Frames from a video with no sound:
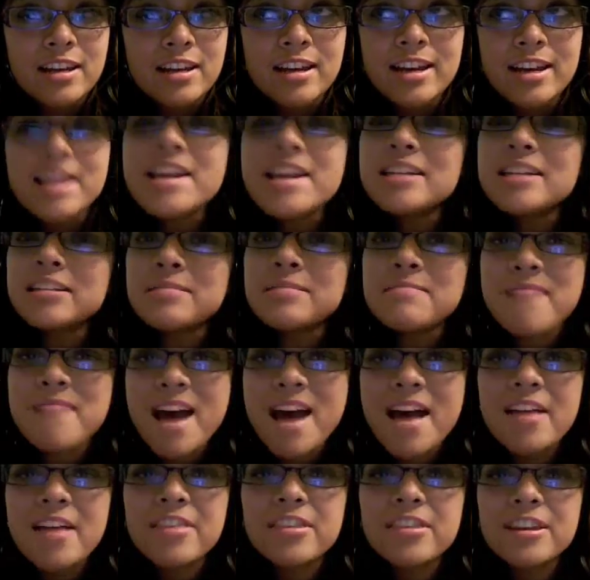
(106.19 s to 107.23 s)
He is a
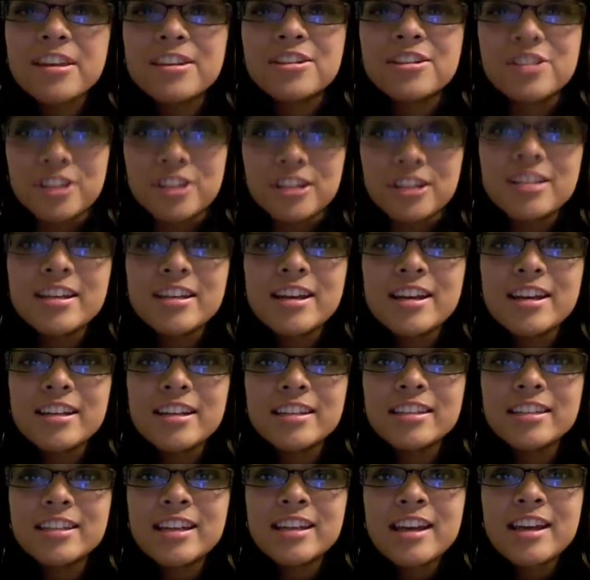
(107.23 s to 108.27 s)
math
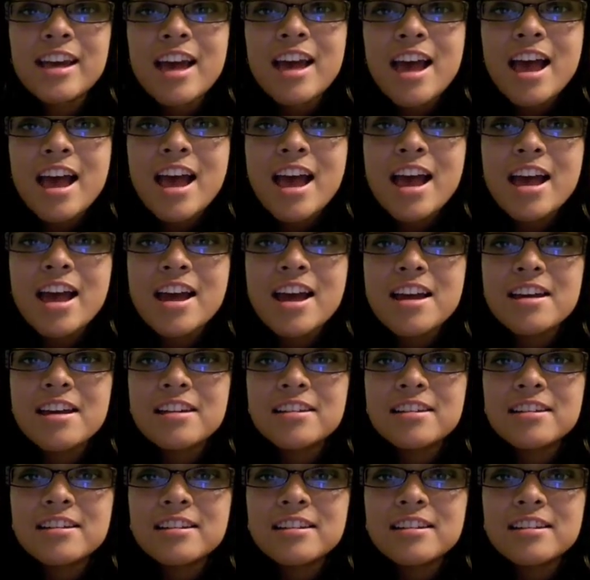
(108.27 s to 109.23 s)
genius, and